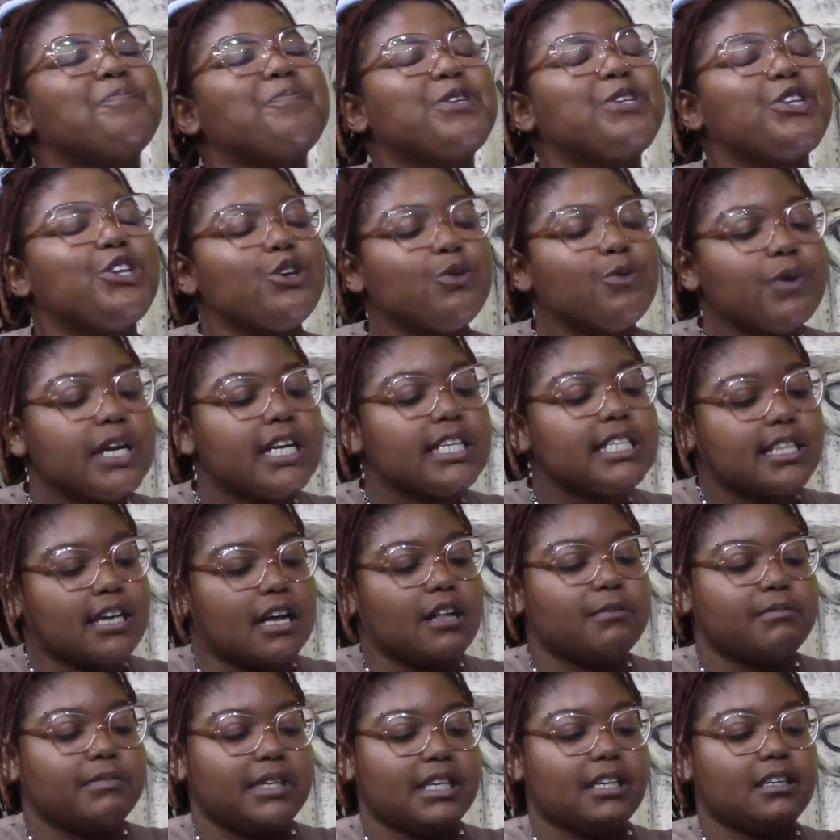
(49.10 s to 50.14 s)
Do you want to
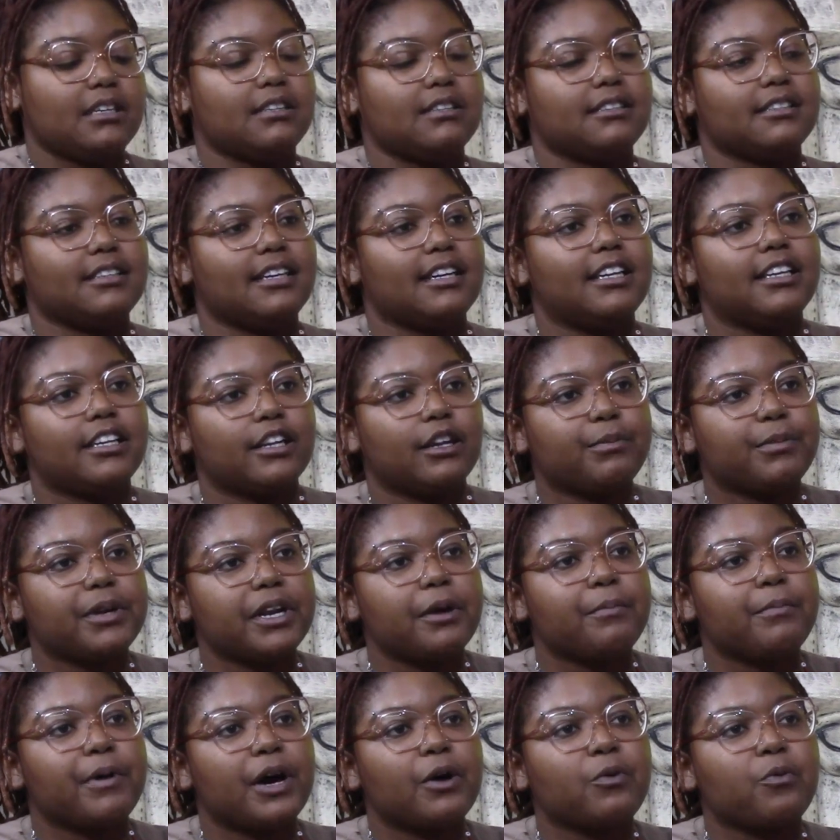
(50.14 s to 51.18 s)
tell me a little bit
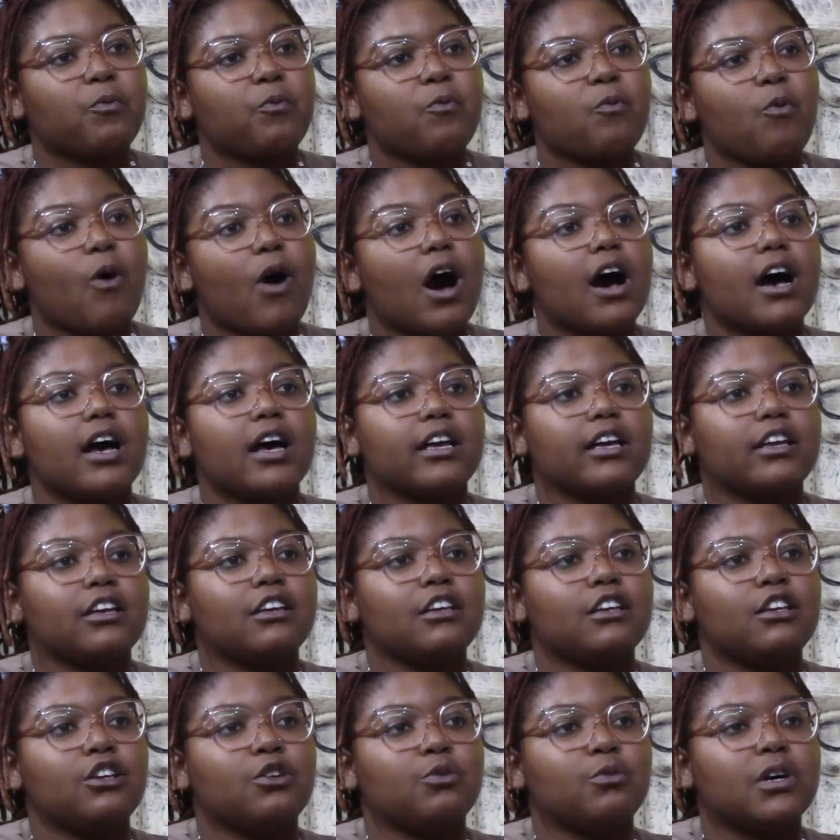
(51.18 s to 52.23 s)
about why
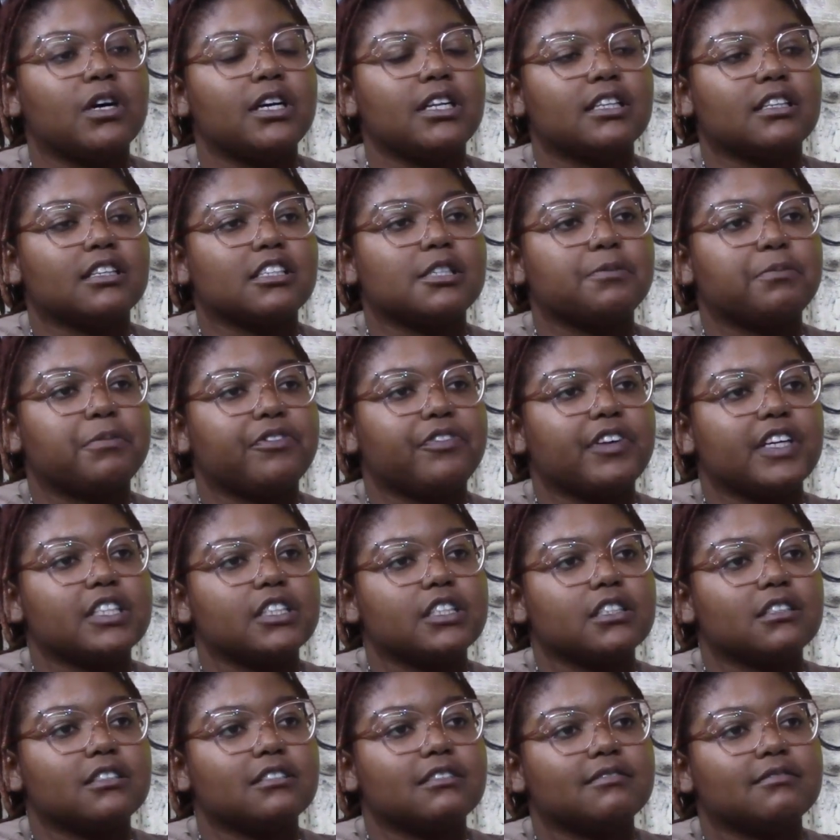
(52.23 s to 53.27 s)
you are in this
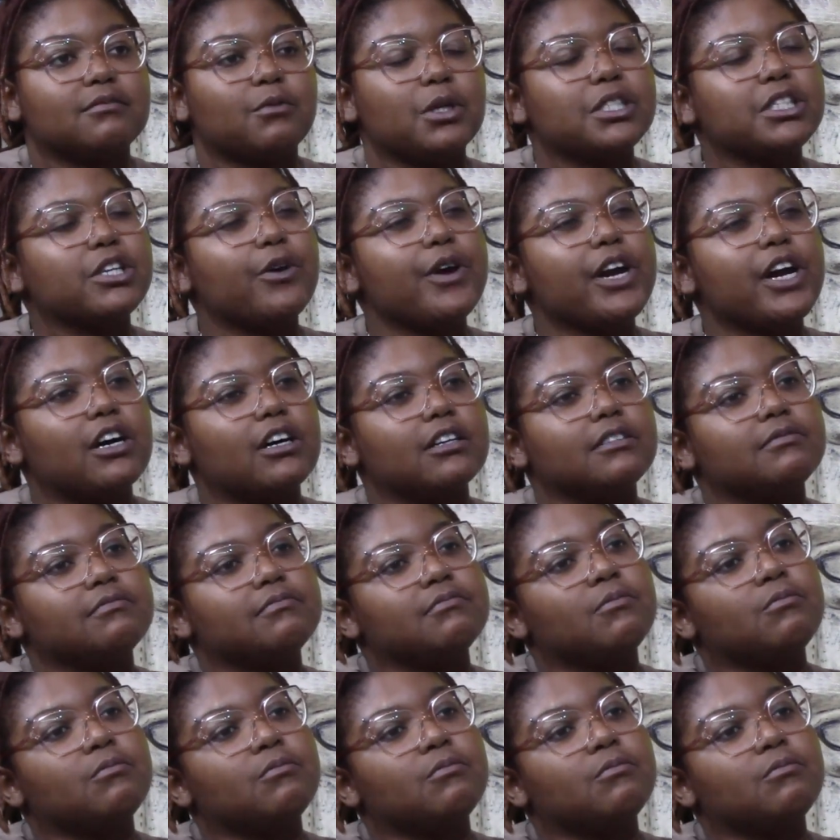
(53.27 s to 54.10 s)
profession? What's going on?